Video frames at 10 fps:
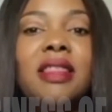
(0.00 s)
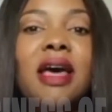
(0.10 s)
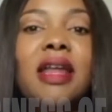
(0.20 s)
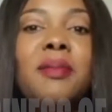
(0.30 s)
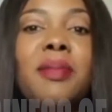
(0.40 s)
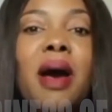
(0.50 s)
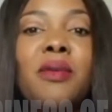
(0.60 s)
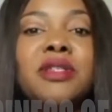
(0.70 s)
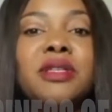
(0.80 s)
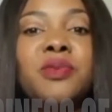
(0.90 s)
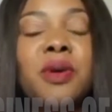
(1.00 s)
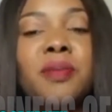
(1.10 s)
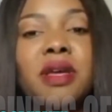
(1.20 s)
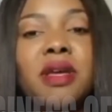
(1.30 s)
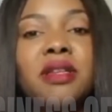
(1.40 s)
that empowers
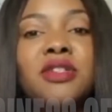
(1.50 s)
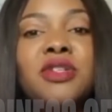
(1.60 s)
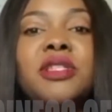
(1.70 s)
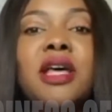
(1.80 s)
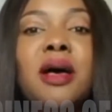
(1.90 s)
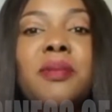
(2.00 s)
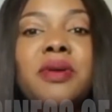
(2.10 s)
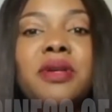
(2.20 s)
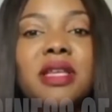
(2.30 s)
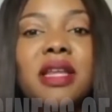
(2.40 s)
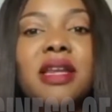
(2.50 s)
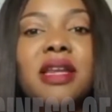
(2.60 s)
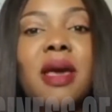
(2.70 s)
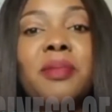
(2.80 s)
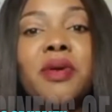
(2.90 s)
women to sell
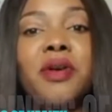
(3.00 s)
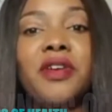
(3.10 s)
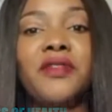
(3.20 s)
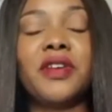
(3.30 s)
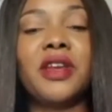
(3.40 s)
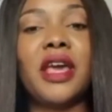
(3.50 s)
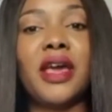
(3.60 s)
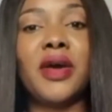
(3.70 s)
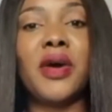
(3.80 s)
Brazilian and Peruvian hair